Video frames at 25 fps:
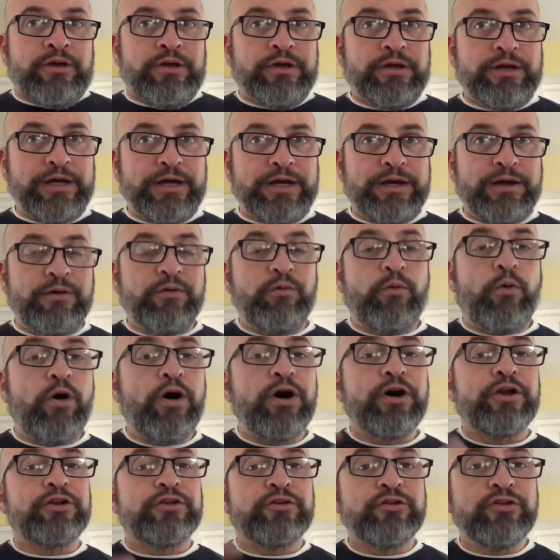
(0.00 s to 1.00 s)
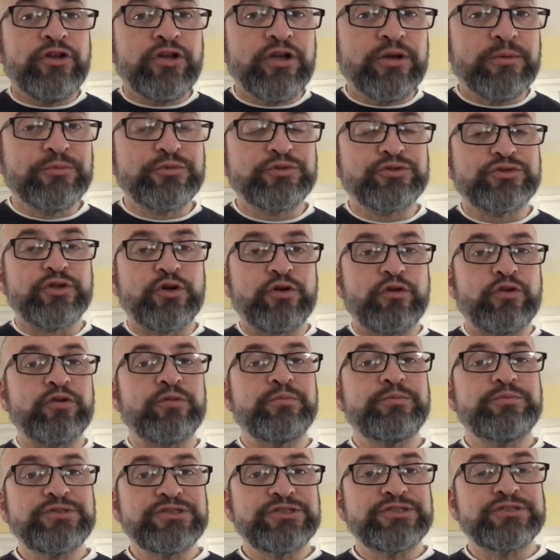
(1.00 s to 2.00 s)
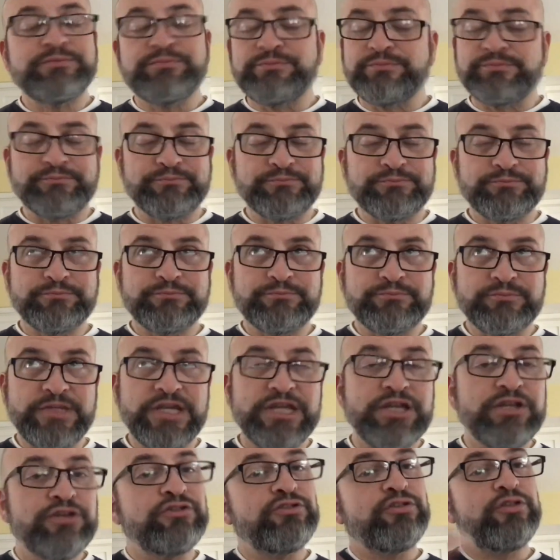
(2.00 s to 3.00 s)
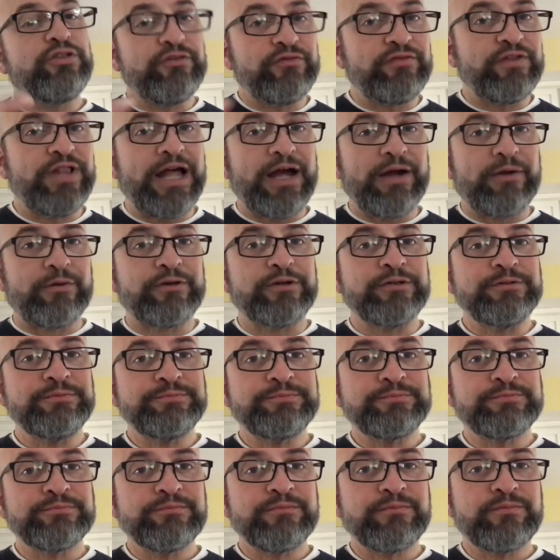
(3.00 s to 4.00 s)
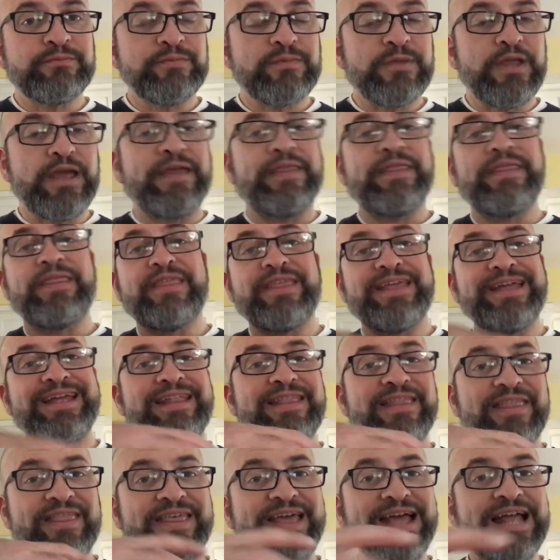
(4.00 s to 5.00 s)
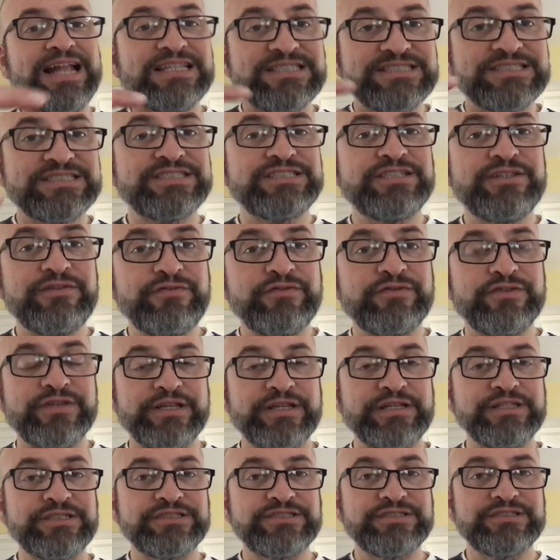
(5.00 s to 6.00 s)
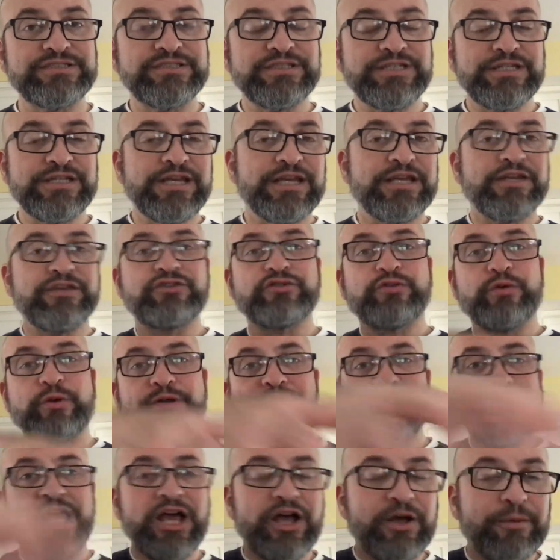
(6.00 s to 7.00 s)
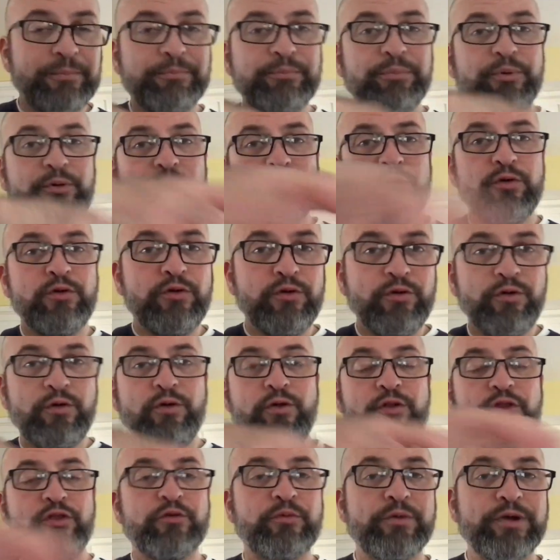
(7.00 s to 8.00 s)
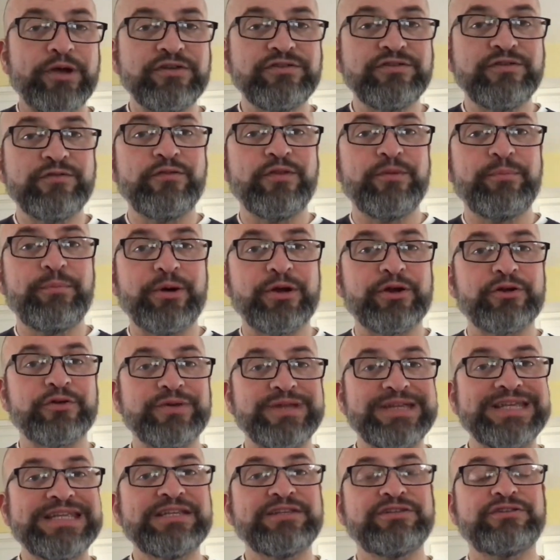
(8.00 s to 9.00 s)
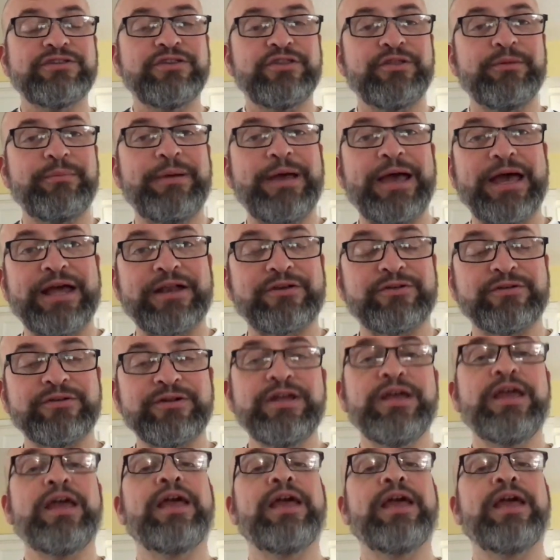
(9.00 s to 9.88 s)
water absorbs into the flour, and then that stiffness is going to help pull the rest of the butter into the batter,